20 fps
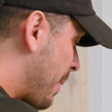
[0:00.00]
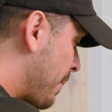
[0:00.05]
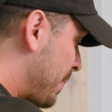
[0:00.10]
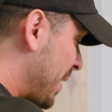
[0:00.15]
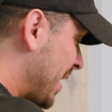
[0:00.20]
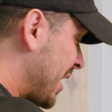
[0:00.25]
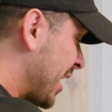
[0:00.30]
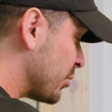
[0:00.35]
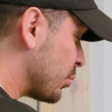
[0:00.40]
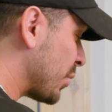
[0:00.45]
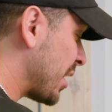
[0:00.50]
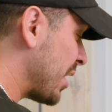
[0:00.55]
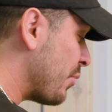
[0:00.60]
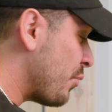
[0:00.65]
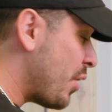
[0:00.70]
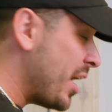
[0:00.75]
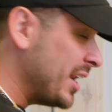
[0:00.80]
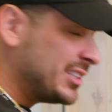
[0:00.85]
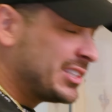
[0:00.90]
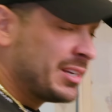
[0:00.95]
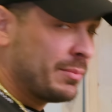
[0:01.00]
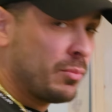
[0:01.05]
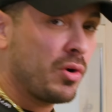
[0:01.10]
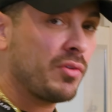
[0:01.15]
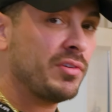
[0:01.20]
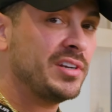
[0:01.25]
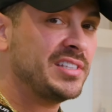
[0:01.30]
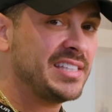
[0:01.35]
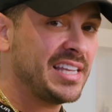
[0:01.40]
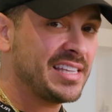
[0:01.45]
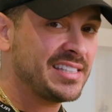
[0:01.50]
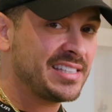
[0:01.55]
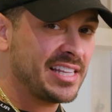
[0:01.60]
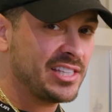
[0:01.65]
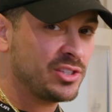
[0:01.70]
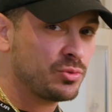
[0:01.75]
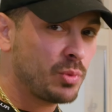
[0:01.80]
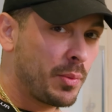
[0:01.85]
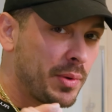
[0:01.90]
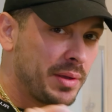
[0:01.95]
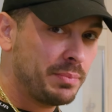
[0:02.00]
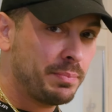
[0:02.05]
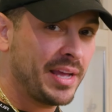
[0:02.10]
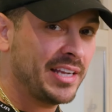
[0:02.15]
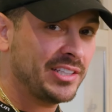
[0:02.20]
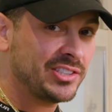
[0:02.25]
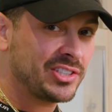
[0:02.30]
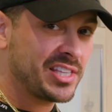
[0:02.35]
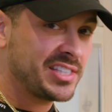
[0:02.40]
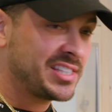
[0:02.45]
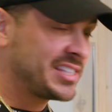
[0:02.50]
because we're going to run into more resistance when we pinch the